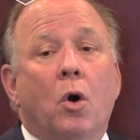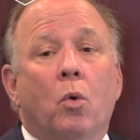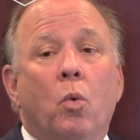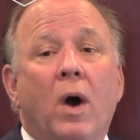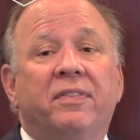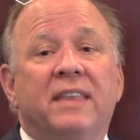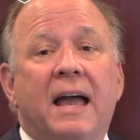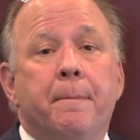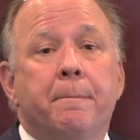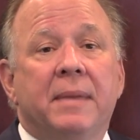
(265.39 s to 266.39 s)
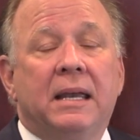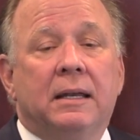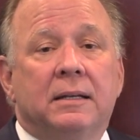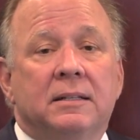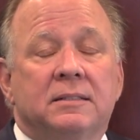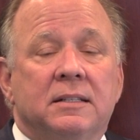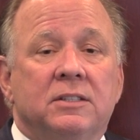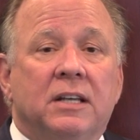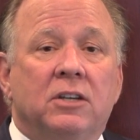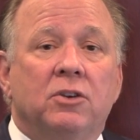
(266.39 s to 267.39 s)
What that means
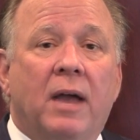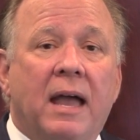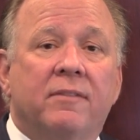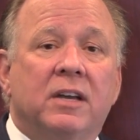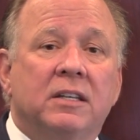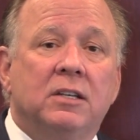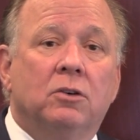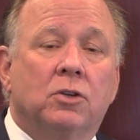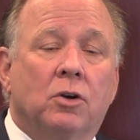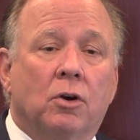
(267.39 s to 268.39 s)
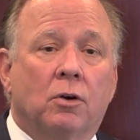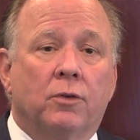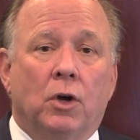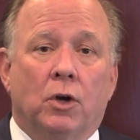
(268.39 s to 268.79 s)
is that you have a yield curve,